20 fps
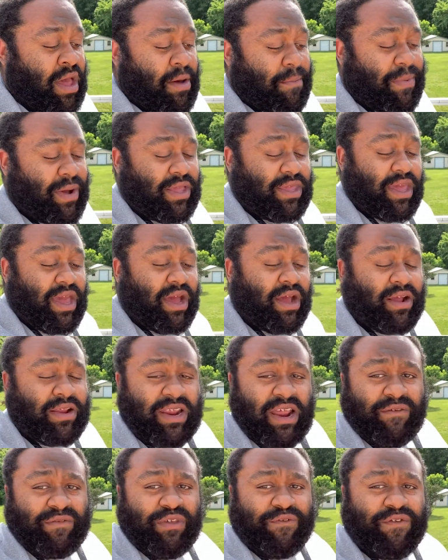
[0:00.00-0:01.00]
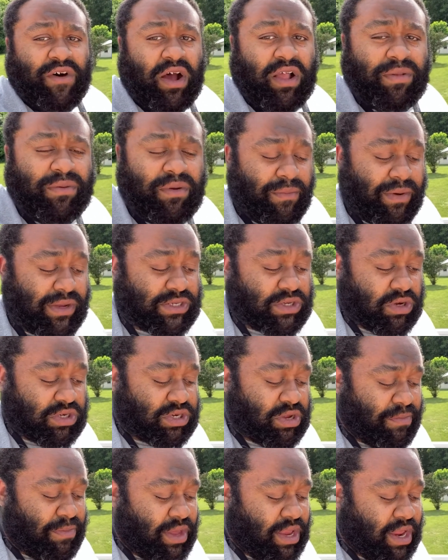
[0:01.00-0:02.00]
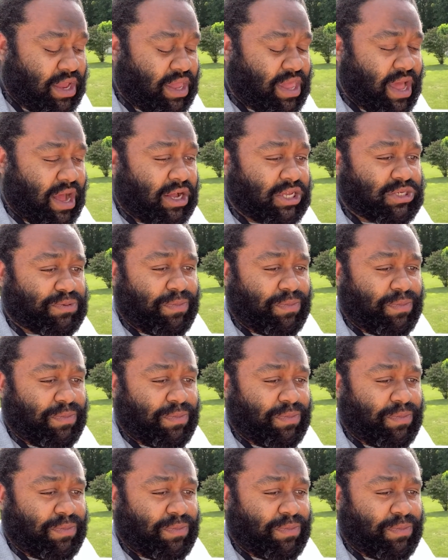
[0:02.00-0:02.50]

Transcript: But yeah, definitely follow my social media accounts.